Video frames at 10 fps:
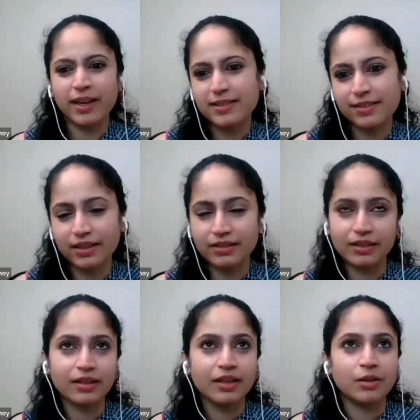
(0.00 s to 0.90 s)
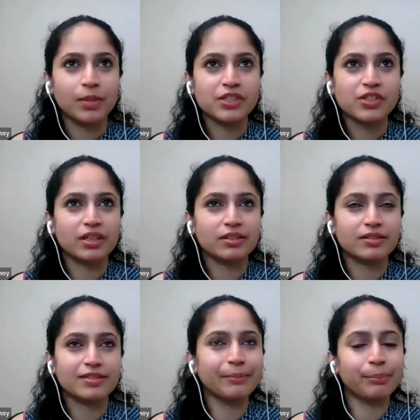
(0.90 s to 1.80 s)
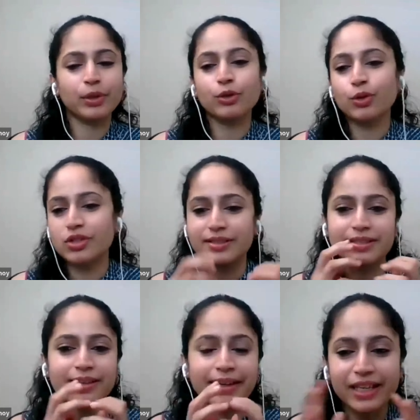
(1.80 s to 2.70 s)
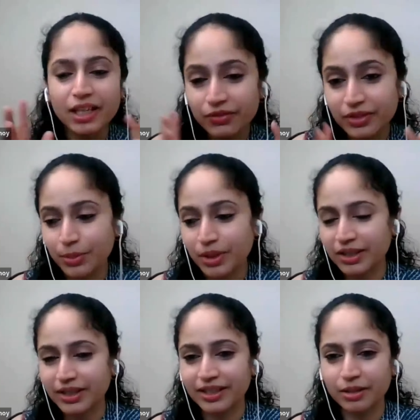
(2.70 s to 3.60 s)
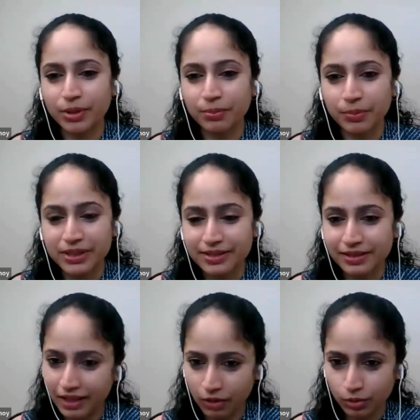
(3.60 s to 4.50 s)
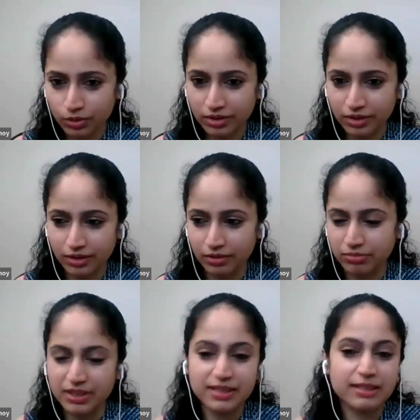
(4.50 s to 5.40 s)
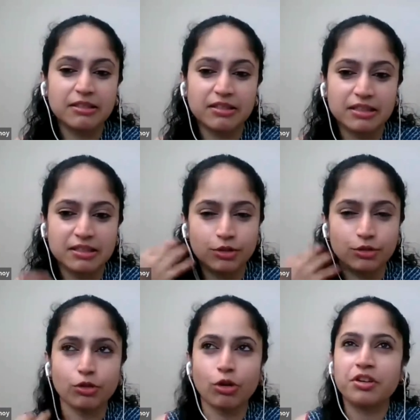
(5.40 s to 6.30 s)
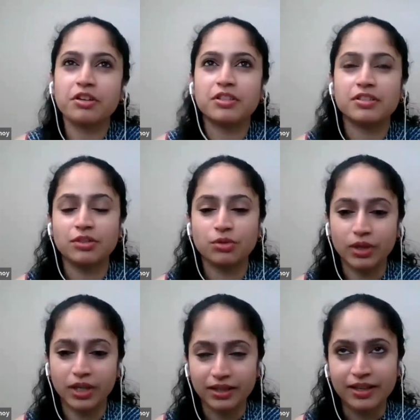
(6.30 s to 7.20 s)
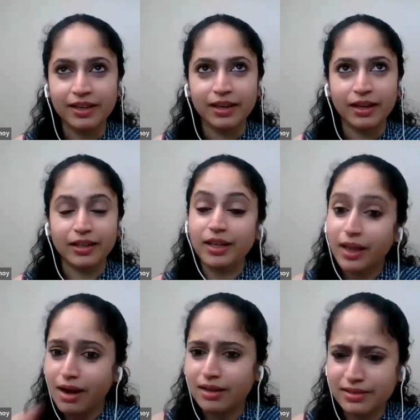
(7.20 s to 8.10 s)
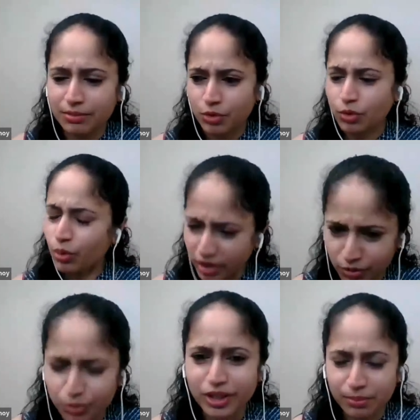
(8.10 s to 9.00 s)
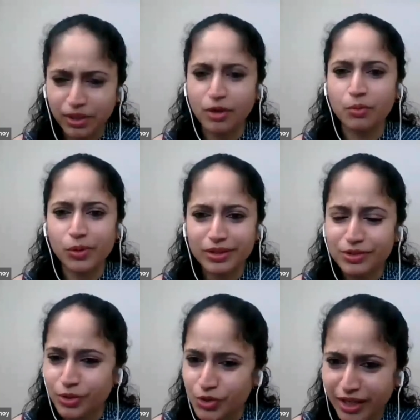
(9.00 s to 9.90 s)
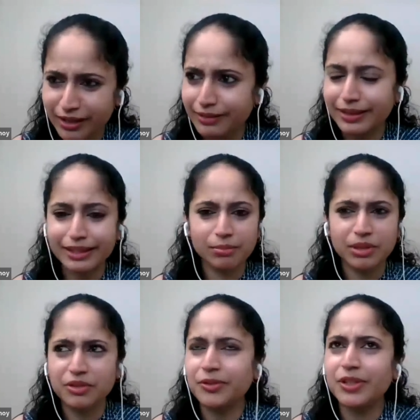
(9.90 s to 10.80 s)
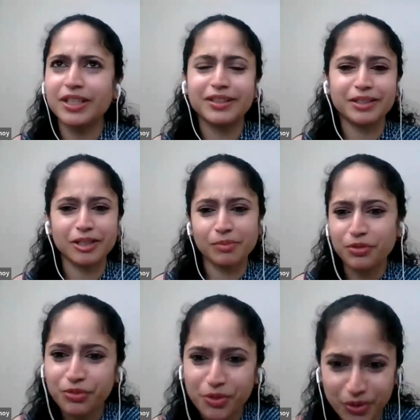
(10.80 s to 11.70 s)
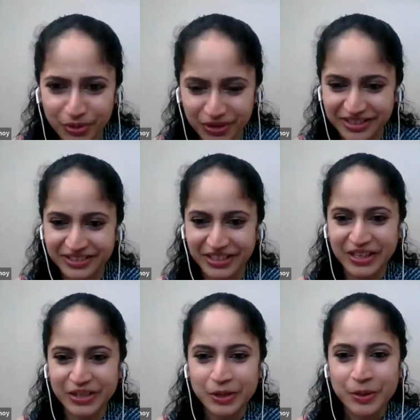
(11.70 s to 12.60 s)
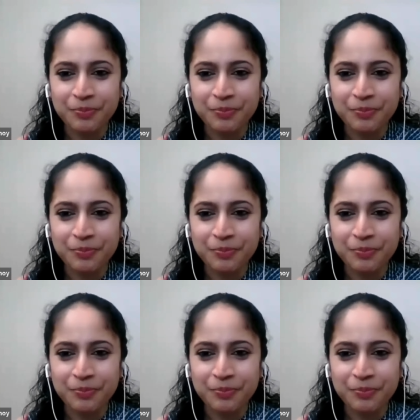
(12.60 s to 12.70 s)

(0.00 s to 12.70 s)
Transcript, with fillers: hates writing. My child simply, you know, starts crying the minute I take paper pencil out, disinterested, you know, not interested to write. And then I ask them, you know, okay, you tell me how old is your child? They tell me 3, they tell me 4, right?